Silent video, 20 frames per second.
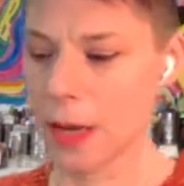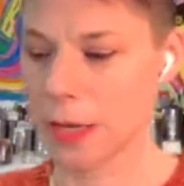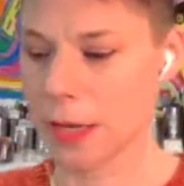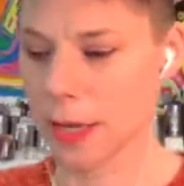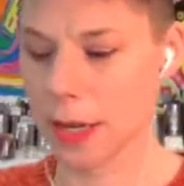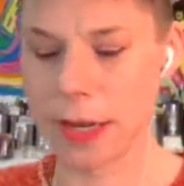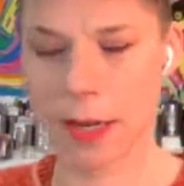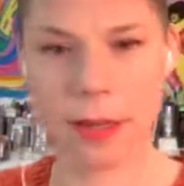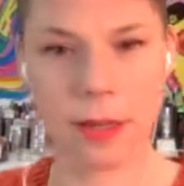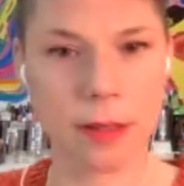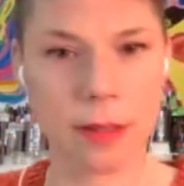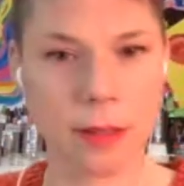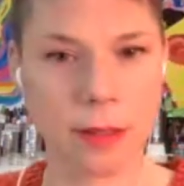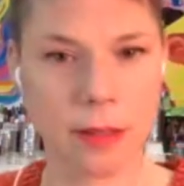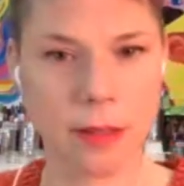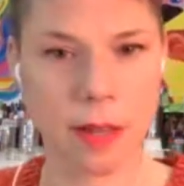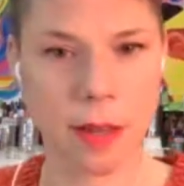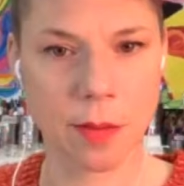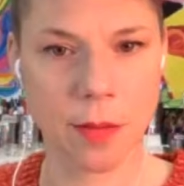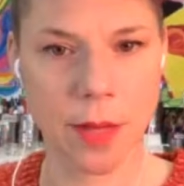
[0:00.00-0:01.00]
And then he does a
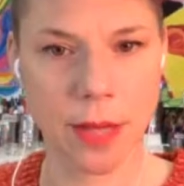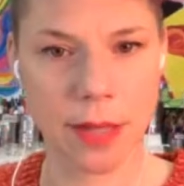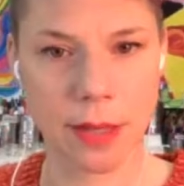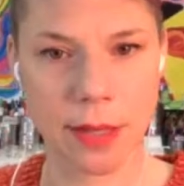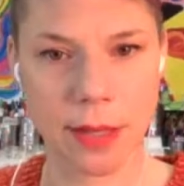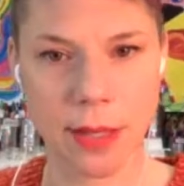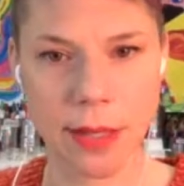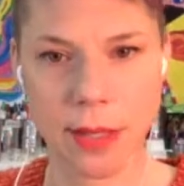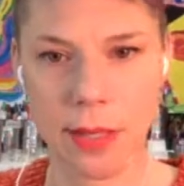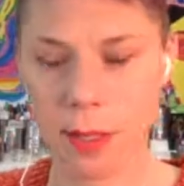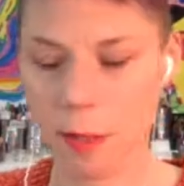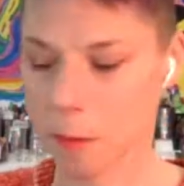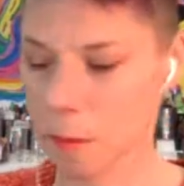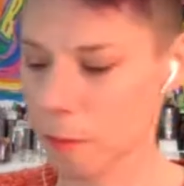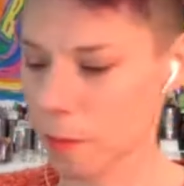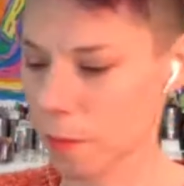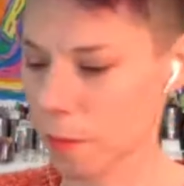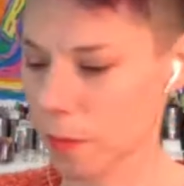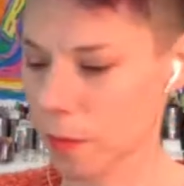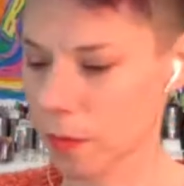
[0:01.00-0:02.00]
little something like this.
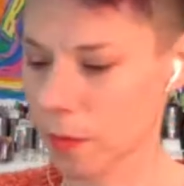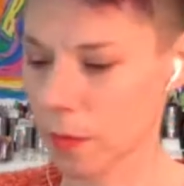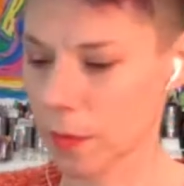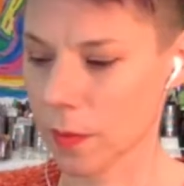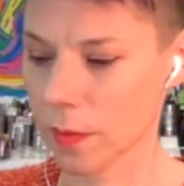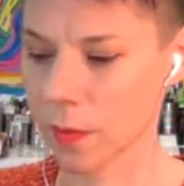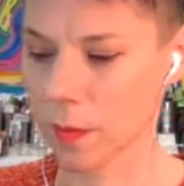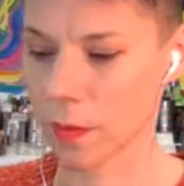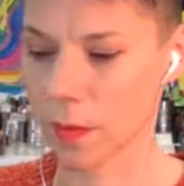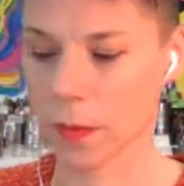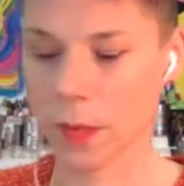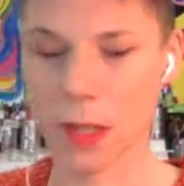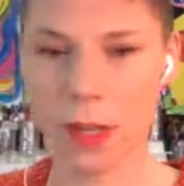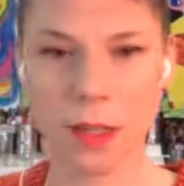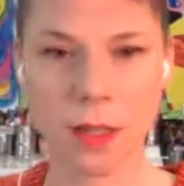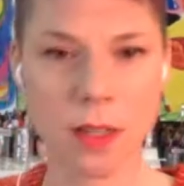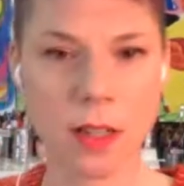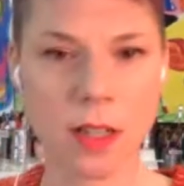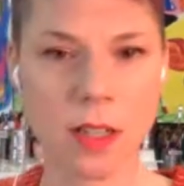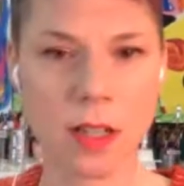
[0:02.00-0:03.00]

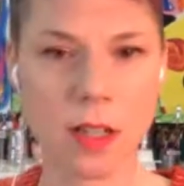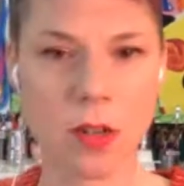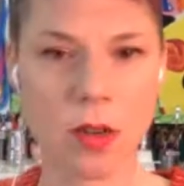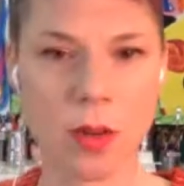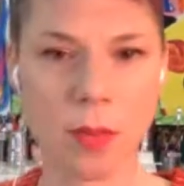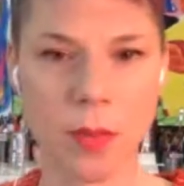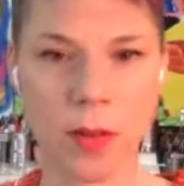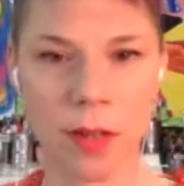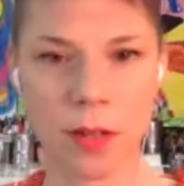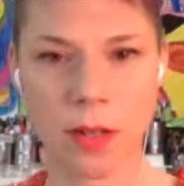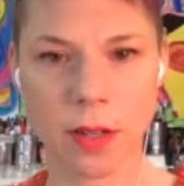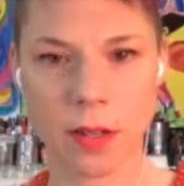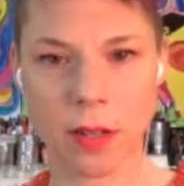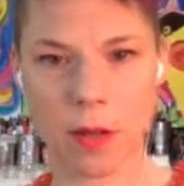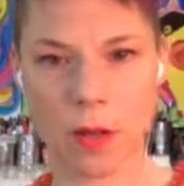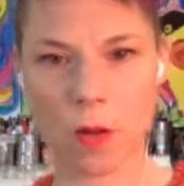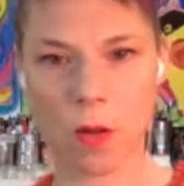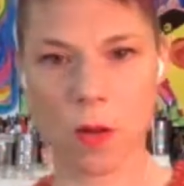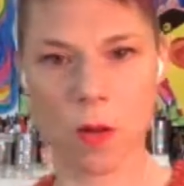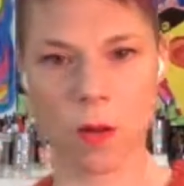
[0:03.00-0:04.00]
Doesn't glue them until
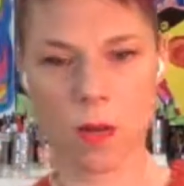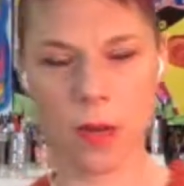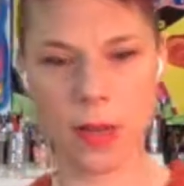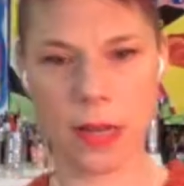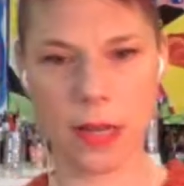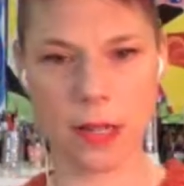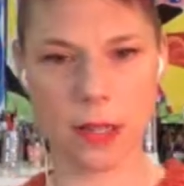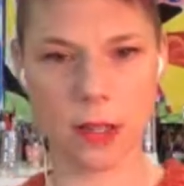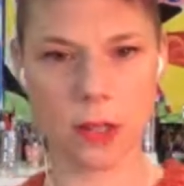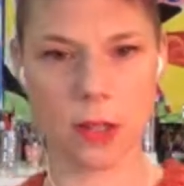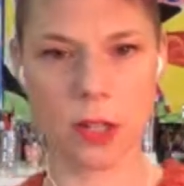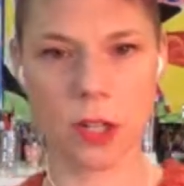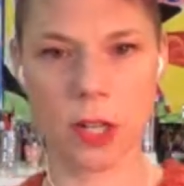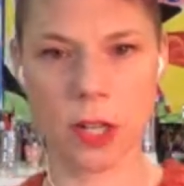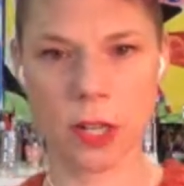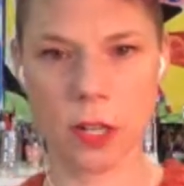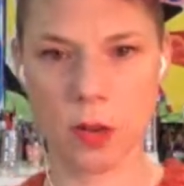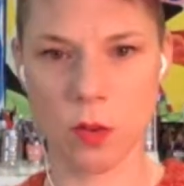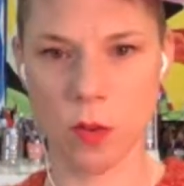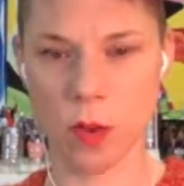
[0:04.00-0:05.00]
the whole thing is
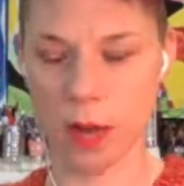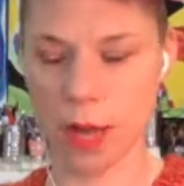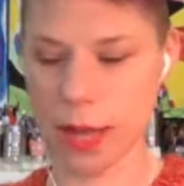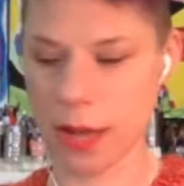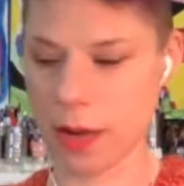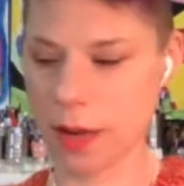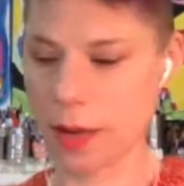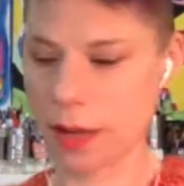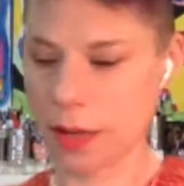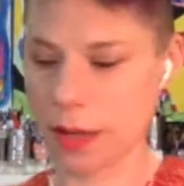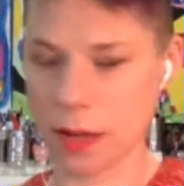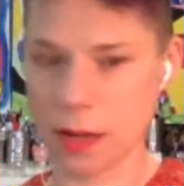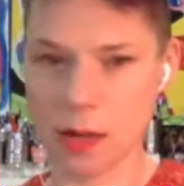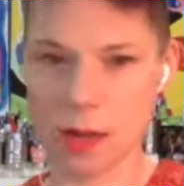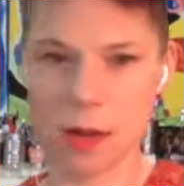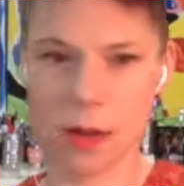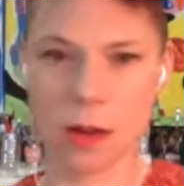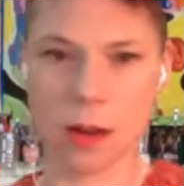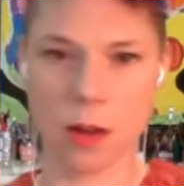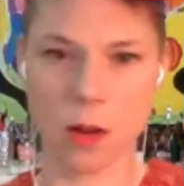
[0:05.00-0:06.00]
just right and
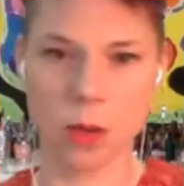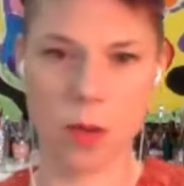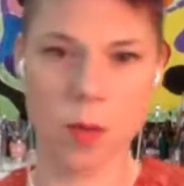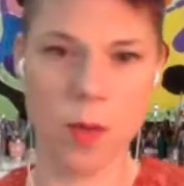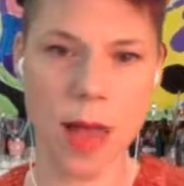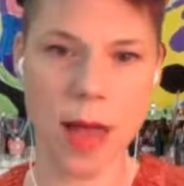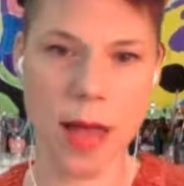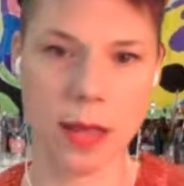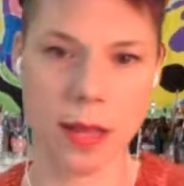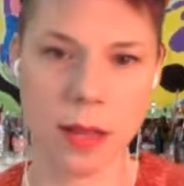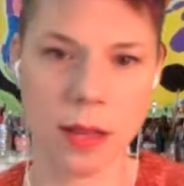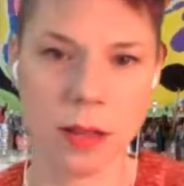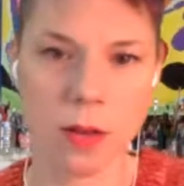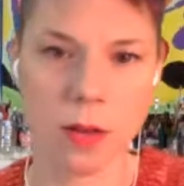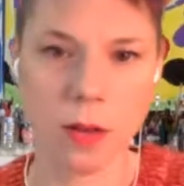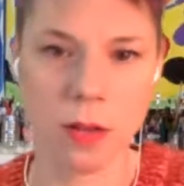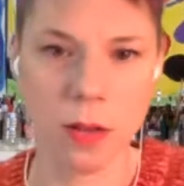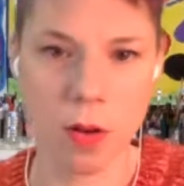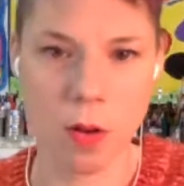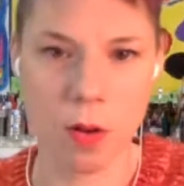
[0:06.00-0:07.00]
then goes back and
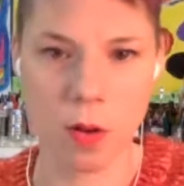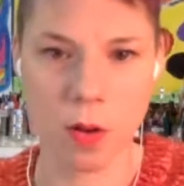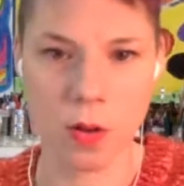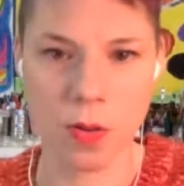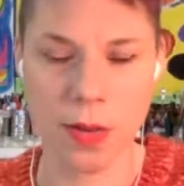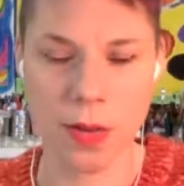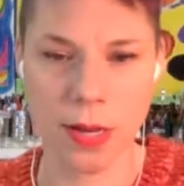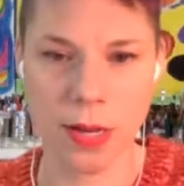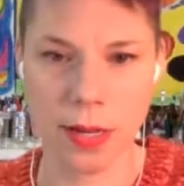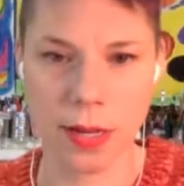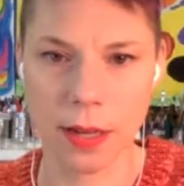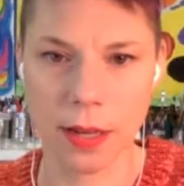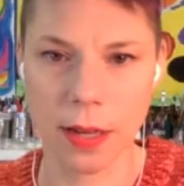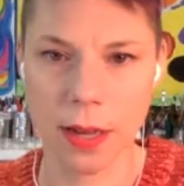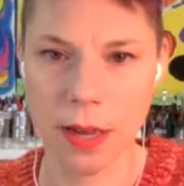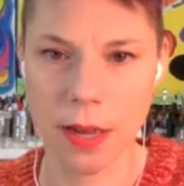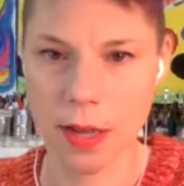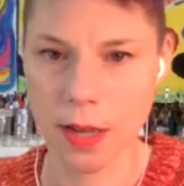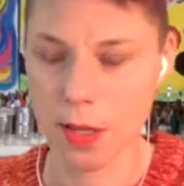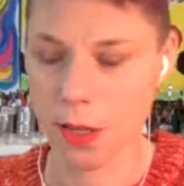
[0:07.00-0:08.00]
glues the whole thing.
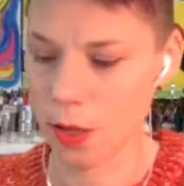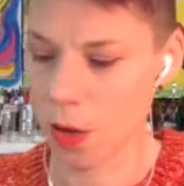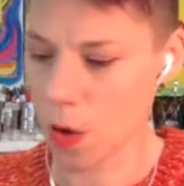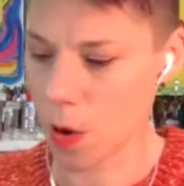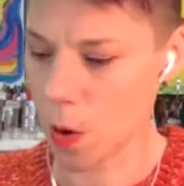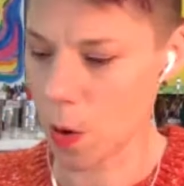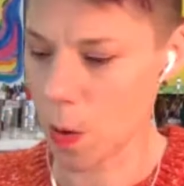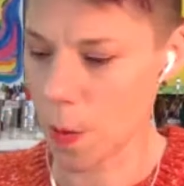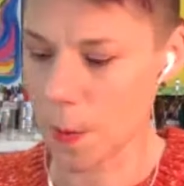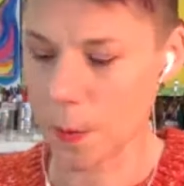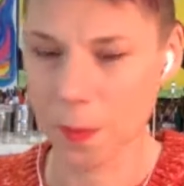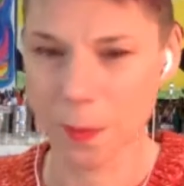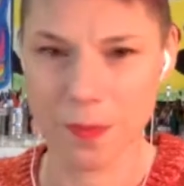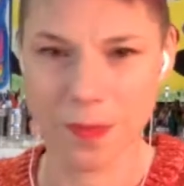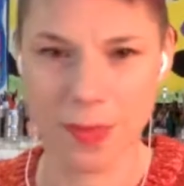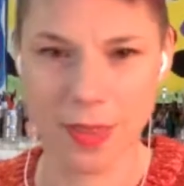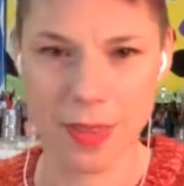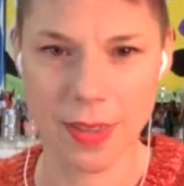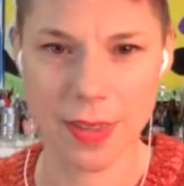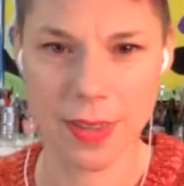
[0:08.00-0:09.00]
So
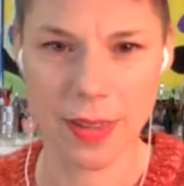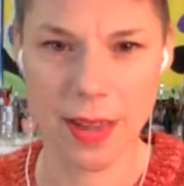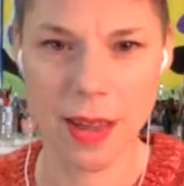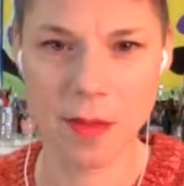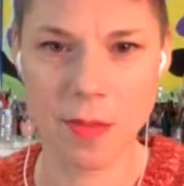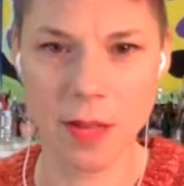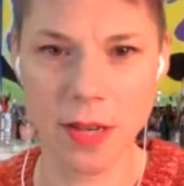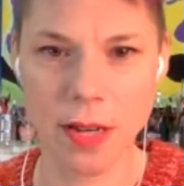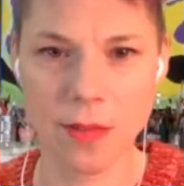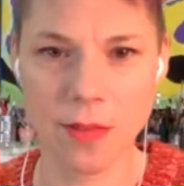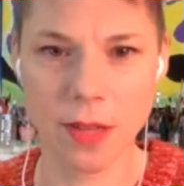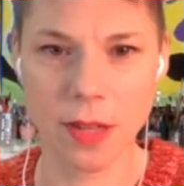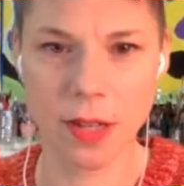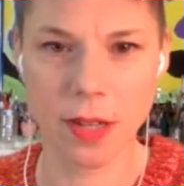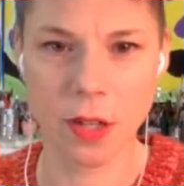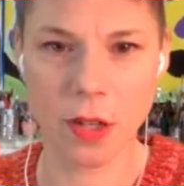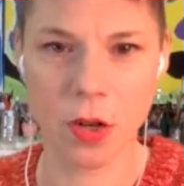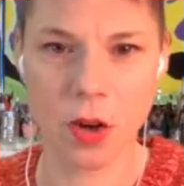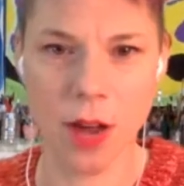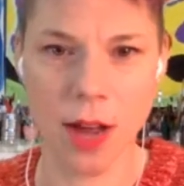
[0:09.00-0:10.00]
I'm not even
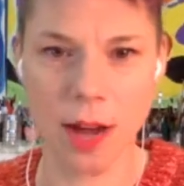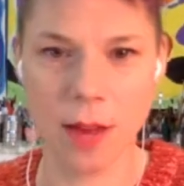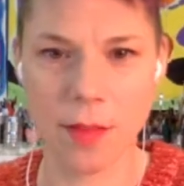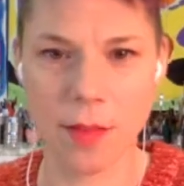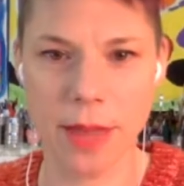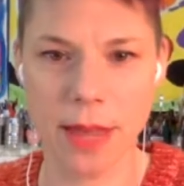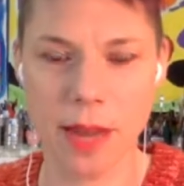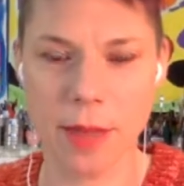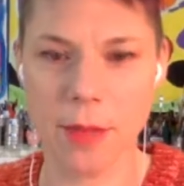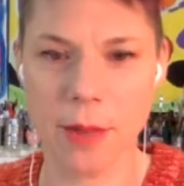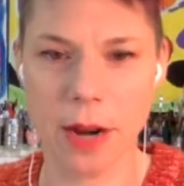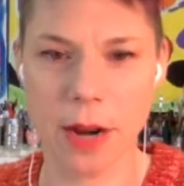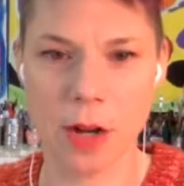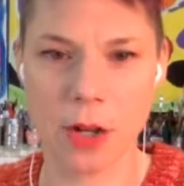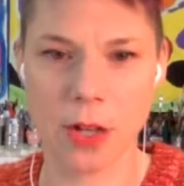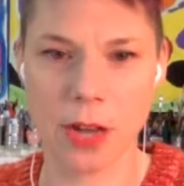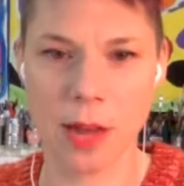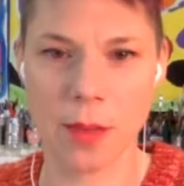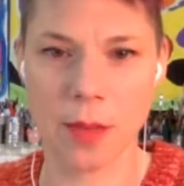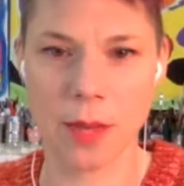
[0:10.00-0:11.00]
going to try to make a
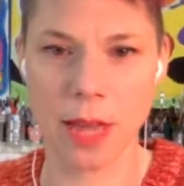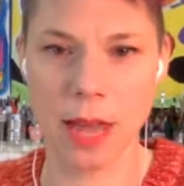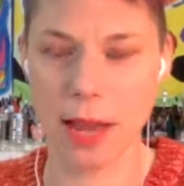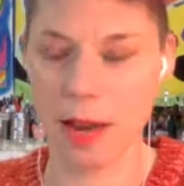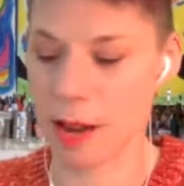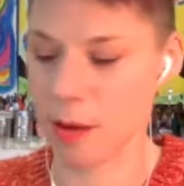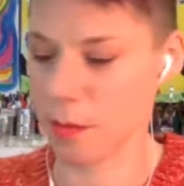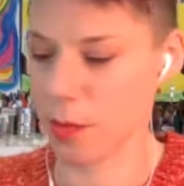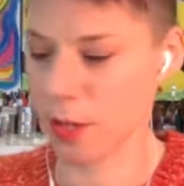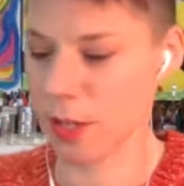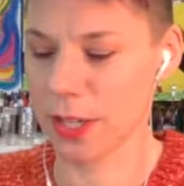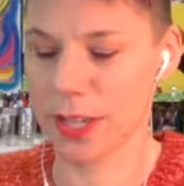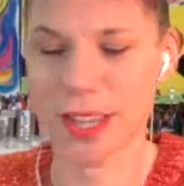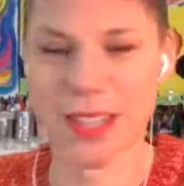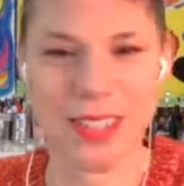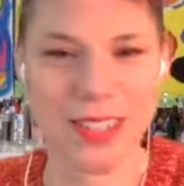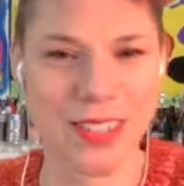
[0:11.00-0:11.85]
bear shape yet. I'm just